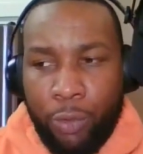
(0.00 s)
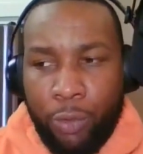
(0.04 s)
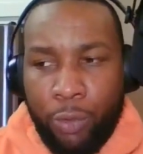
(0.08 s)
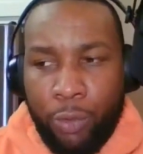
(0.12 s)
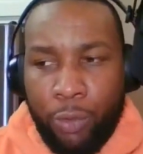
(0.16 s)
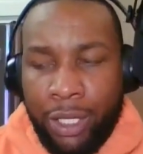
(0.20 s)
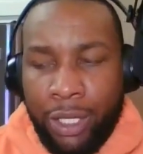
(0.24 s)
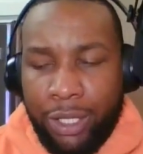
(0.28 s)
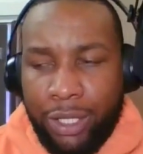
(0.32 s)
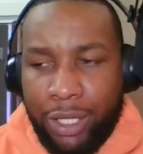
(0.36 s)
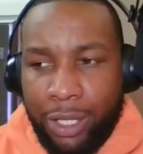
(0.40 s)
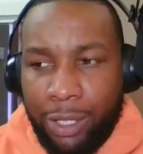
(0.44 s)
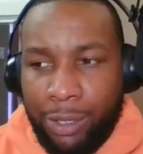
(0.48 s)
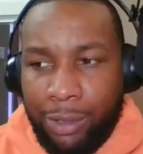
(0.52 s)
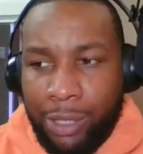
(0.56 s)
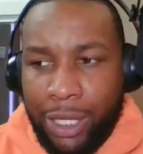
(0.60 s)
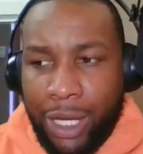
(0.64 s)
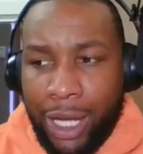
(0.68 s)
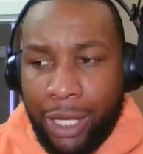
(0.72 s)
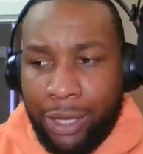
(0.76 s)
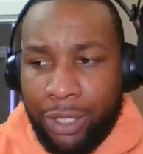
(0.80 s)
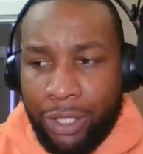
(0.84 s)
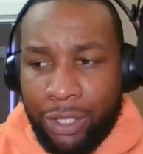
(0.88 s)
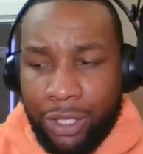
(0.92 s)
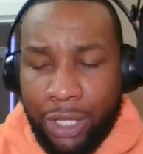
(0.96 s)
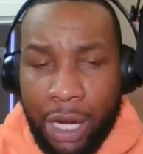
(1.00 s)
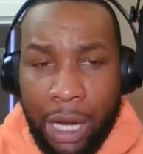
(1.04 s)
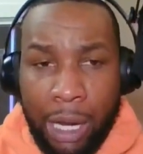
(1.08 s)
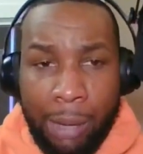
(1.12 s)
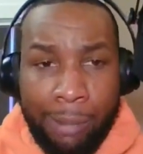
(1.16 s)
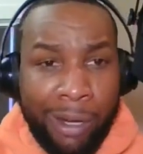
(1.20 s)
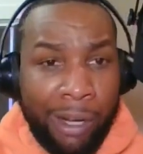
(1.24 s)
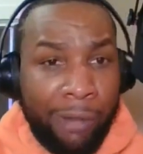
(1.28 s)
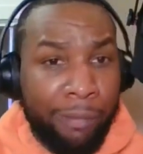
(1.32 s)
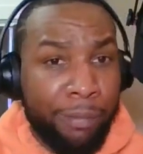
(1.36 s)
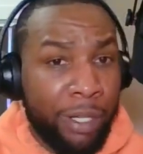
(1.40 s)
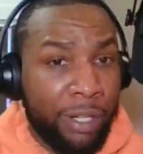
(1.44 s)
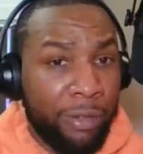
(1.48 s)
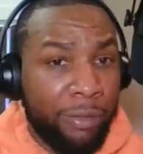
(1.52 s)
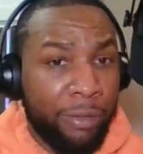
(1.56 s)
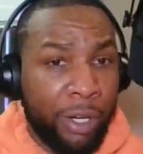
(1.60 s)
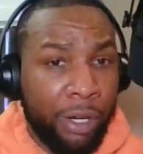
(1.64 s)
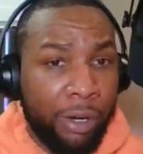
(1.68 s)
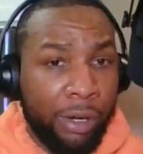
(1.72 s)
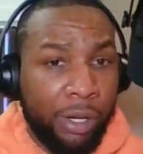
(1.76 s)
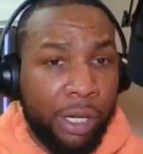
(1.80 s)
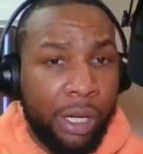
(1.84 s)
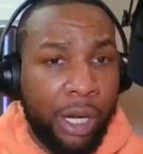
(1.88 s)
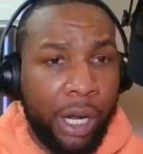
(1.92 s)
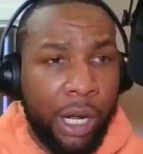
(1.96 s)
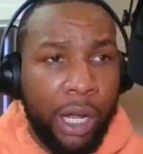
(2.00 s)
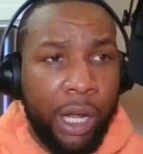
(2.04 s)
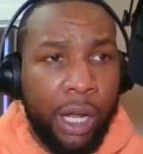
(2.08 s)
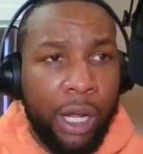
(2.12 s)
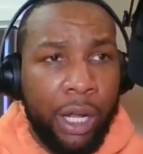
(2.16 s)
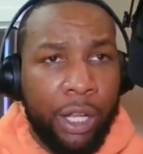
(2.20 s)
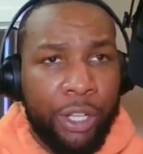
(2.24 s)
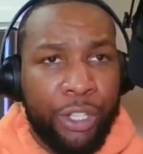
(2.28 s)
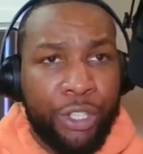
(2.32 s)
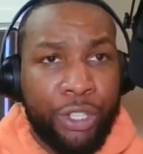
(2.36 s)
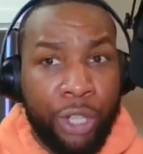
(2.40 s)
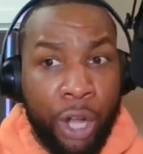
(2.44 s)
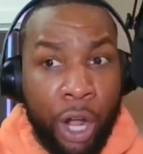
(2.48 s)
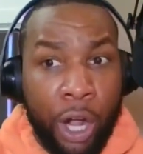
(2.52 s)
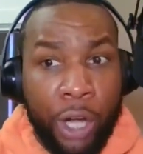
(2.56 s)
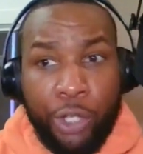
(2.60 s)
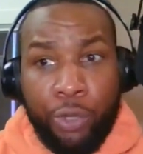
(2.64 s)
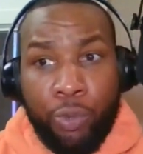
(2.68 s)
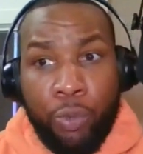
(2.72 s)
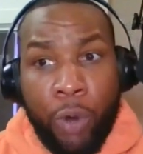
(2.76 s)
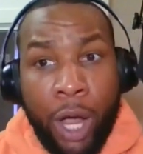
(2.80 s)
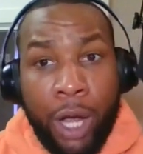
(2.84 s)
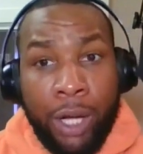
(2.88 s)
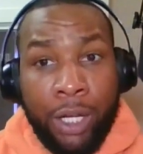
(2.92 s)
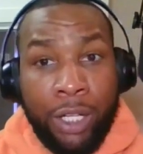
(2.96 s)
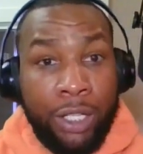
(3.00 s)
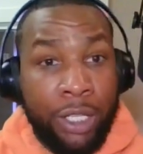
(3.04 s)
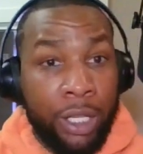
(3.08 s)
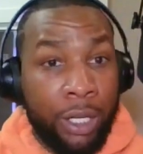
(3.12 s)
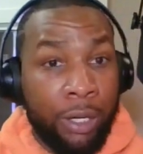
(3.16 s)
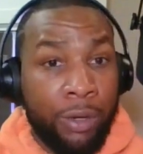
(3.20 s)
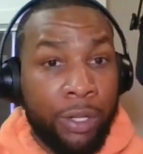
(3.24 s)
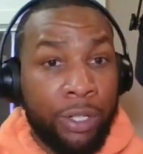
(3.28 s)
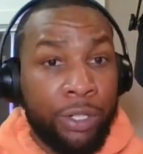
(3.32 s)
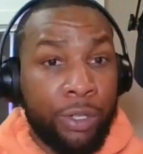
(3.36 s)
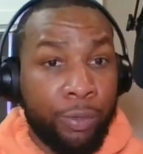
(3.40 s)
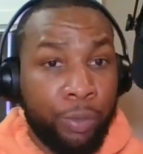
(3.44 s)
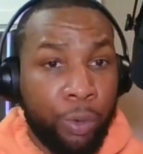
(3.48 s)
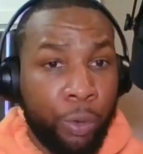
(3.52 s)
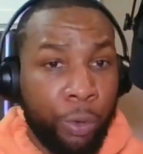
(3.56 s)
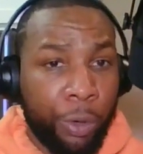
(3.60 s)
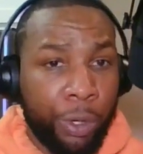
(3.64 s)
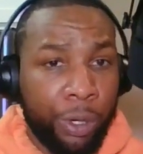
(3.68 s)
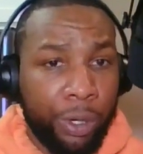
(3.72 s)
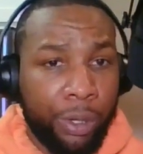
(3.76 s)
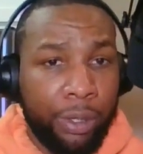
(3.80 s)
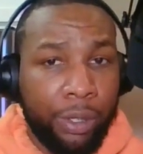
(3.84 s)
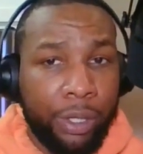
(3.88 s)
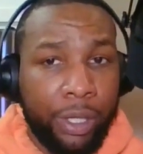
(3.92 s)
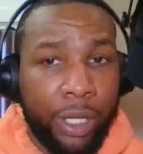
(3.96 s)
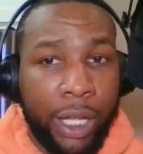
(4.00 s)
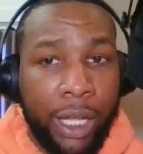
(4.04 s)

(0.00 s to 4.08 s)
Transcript: Ronnie Terry got the job, and I've been a very staunch Ronnie Terry supporter,